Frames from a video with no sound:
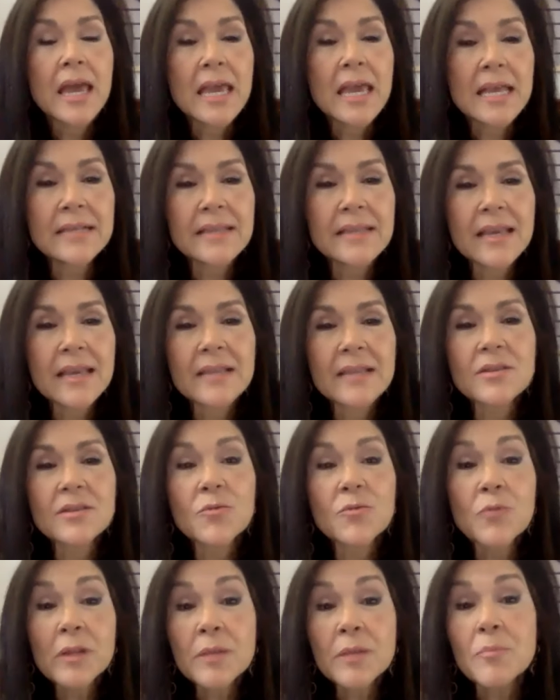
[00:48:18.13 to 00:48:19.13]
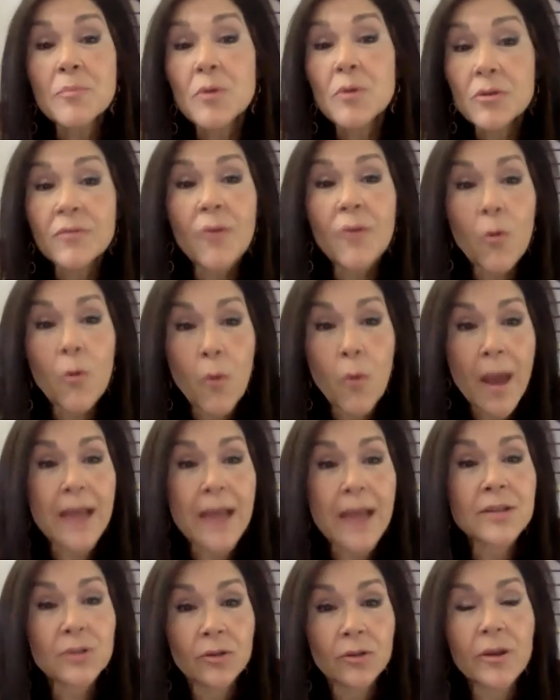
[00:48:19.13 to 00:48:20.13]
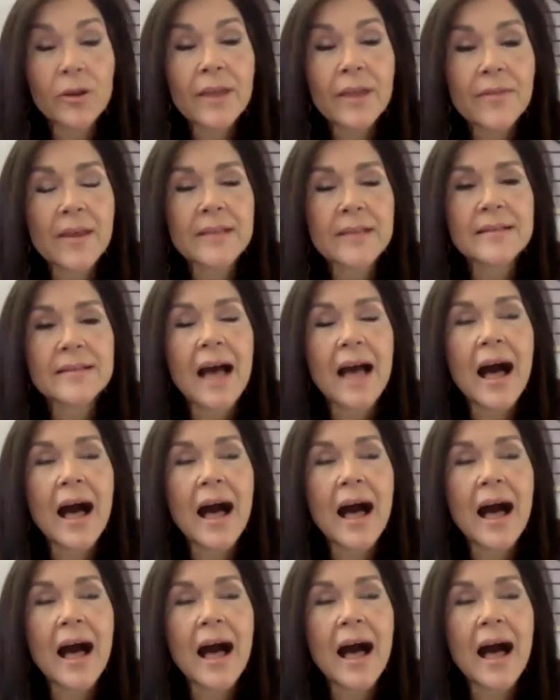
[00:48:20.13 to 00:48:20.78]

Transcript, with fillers: is is a really beautiful way to look at things.